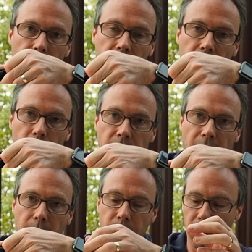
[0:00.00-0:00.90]
there's a little
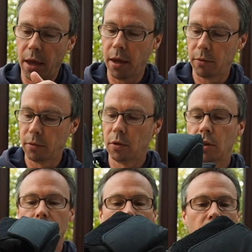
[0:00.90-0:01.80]
gap there.
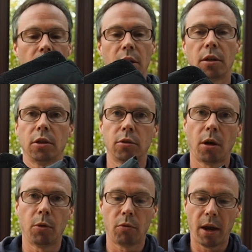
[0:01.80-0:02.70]
It does
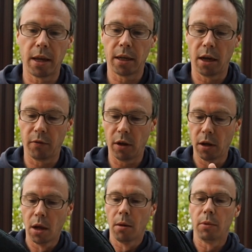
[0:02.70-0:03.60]
come with a rain cover.